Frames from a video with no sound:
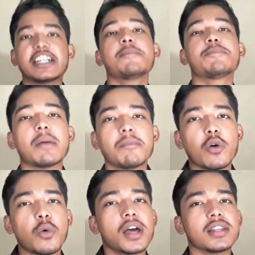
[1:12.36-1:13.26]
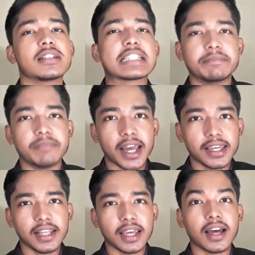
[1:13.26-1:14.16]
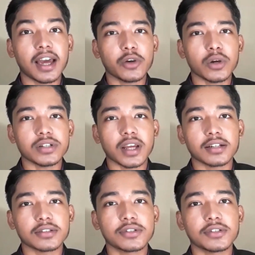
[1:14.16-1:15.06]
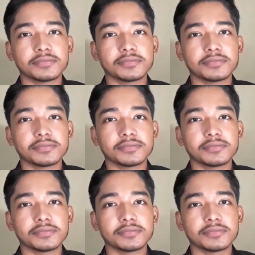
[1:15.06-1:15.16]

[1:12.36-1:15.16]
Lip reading: Tip number one, smile and eye contact.